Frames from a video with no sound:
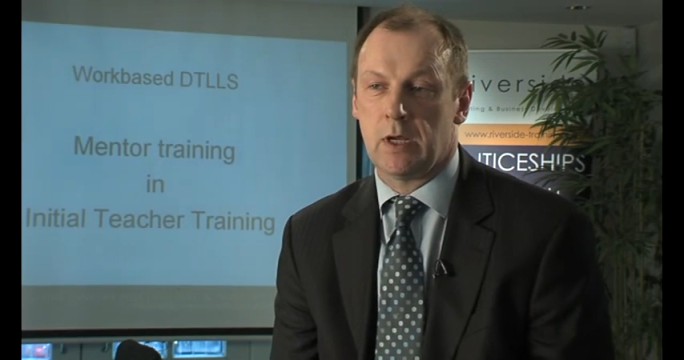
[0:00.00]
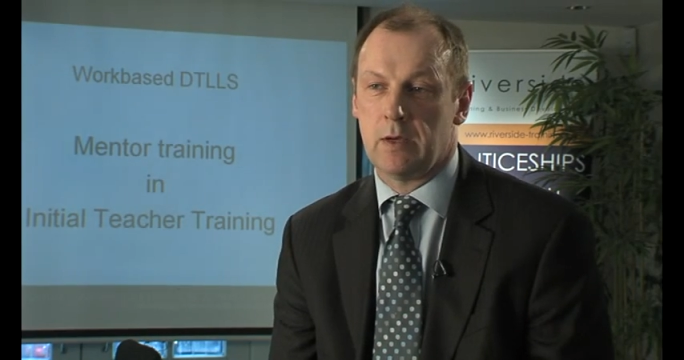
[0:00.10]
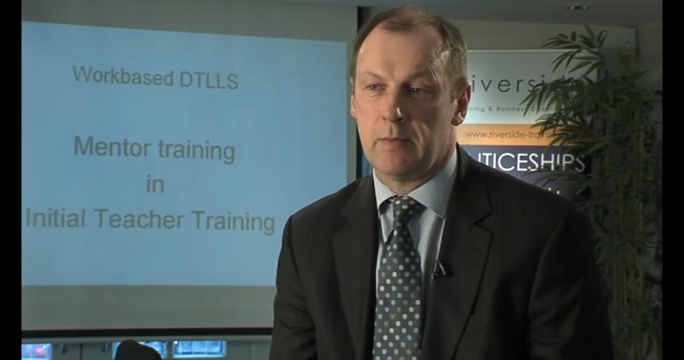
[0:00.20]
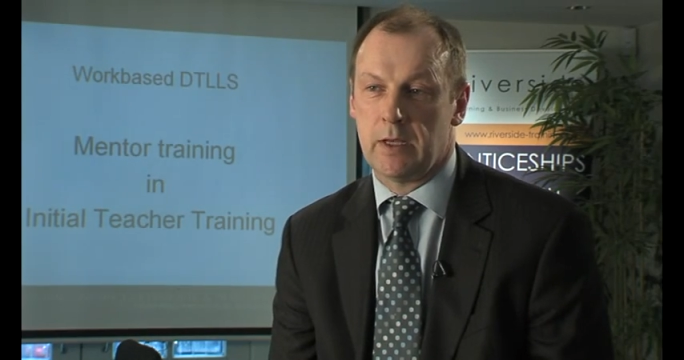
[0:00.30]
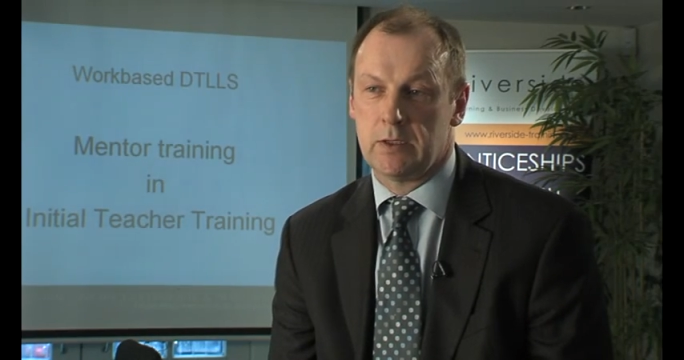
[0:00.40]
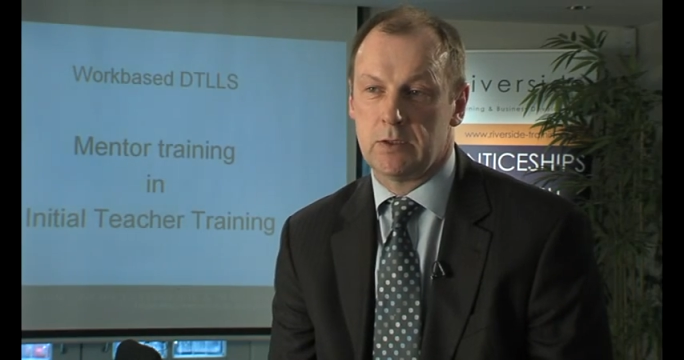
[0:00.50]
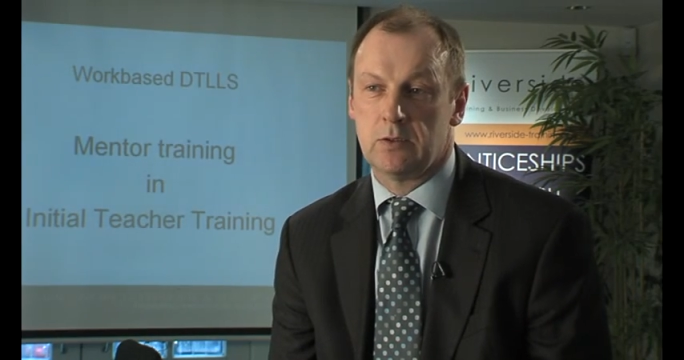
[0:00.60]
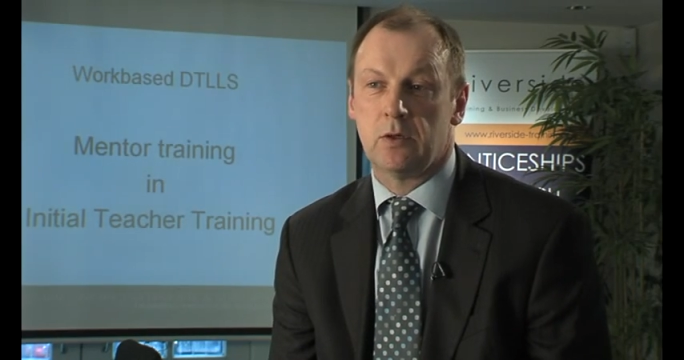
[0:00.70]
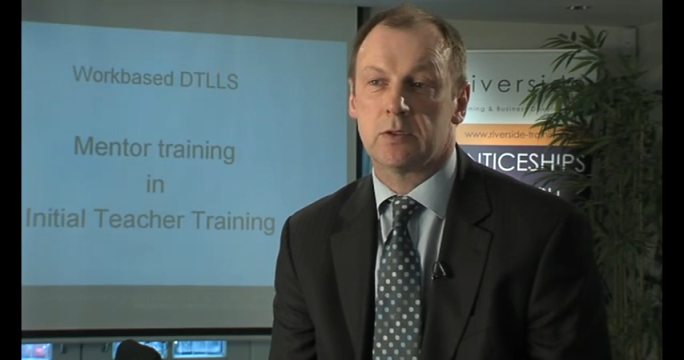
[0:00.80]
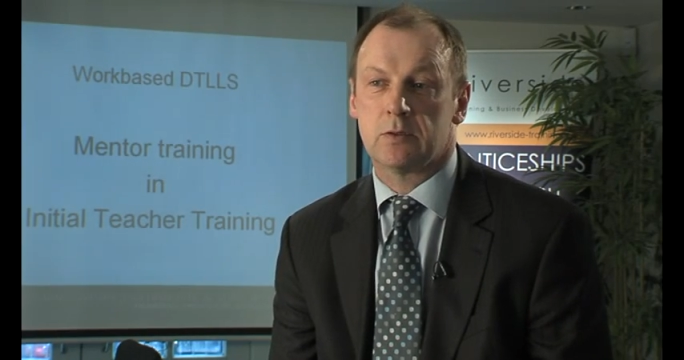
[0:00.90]
line manager,
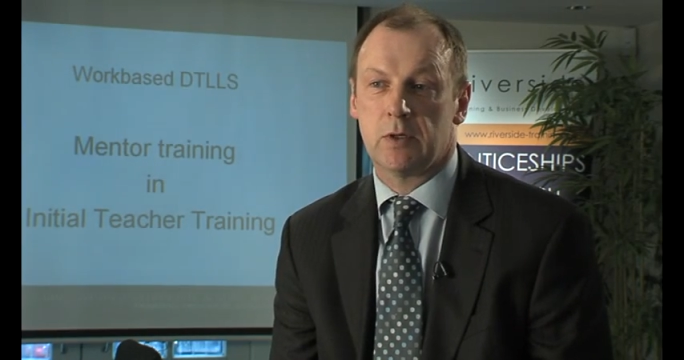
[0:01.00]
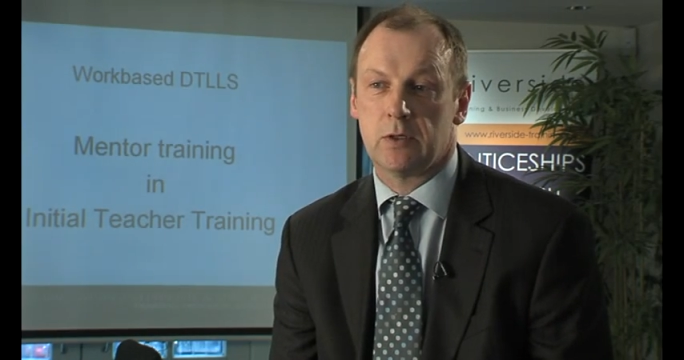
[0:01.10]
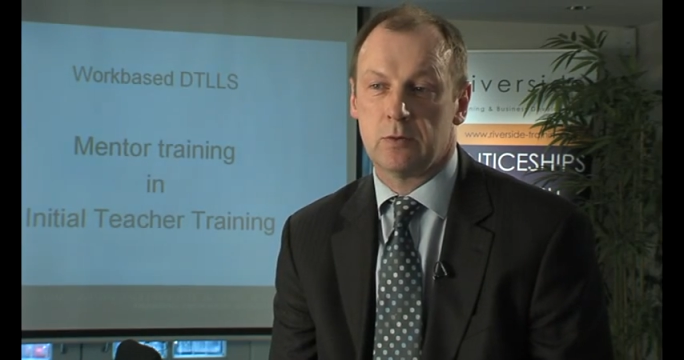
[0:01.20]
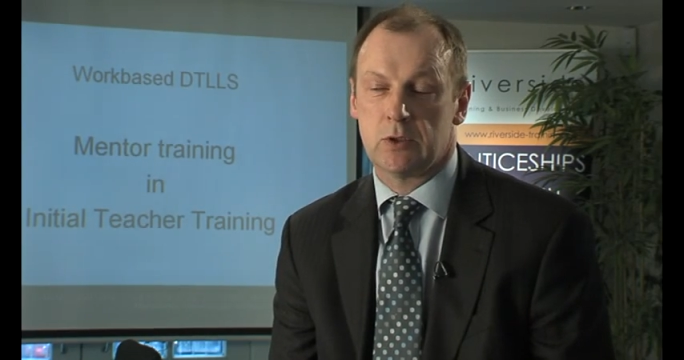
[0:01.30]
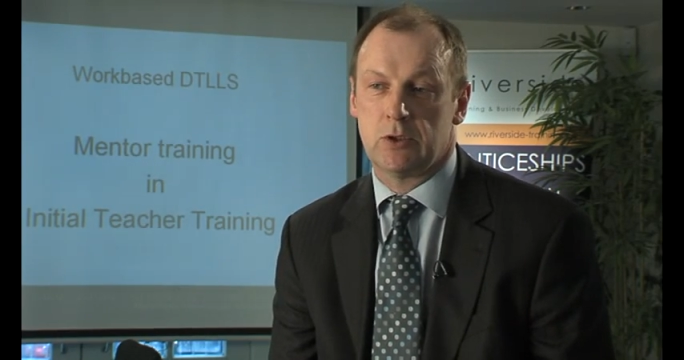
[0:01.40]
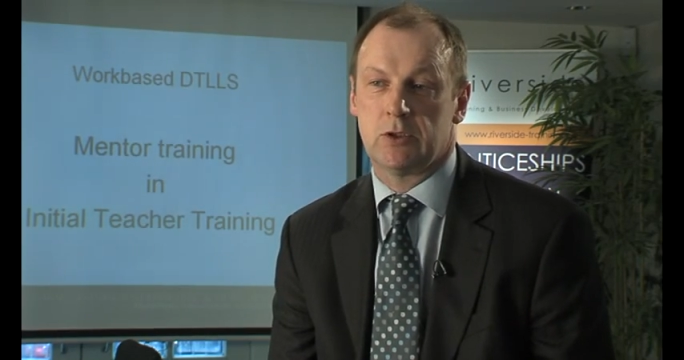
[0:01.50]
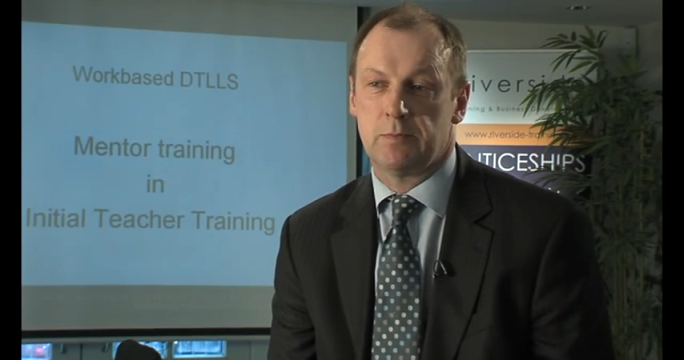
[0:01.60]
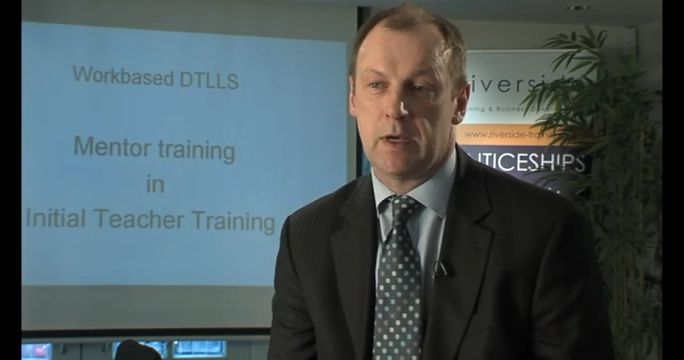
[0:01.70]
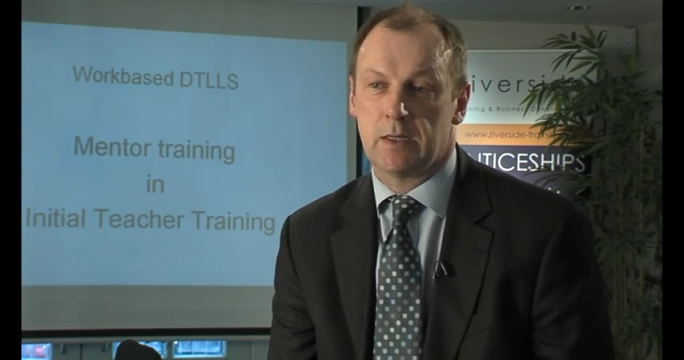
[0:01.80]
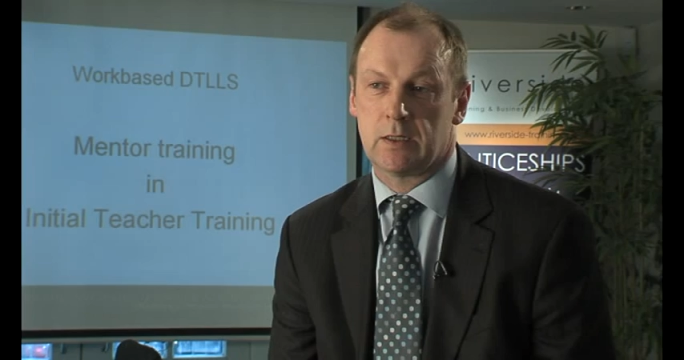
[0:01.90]
not somebody who was
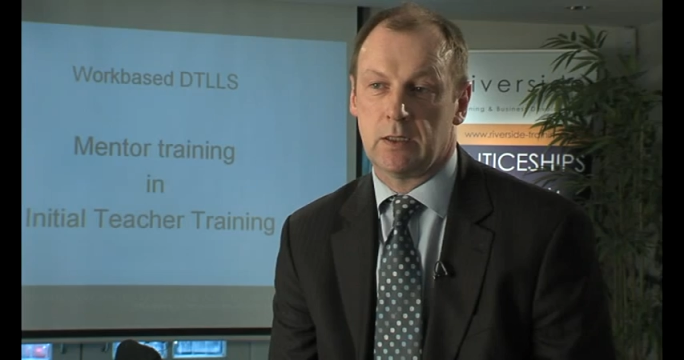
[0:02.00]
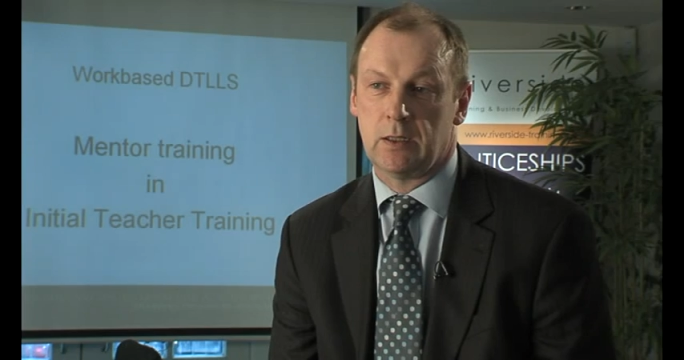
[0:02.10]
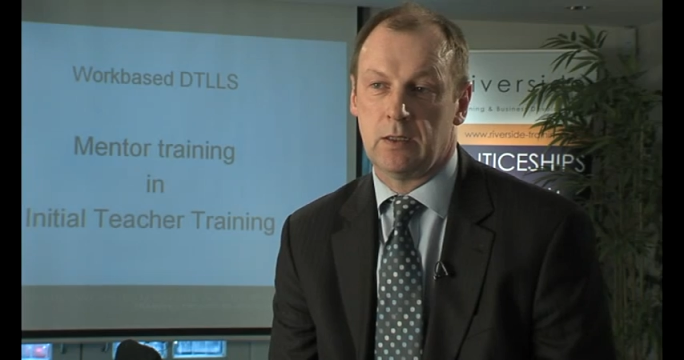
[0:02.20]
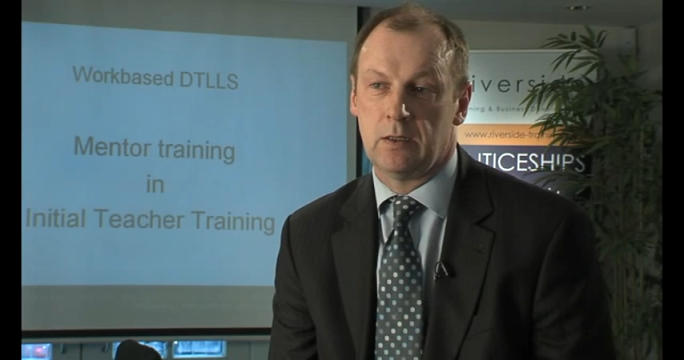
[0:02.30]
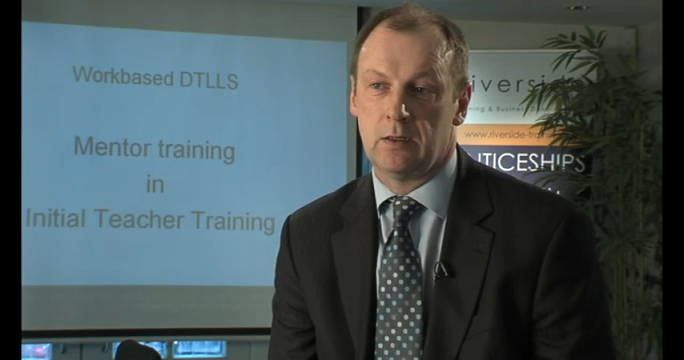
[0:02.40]
judgmental,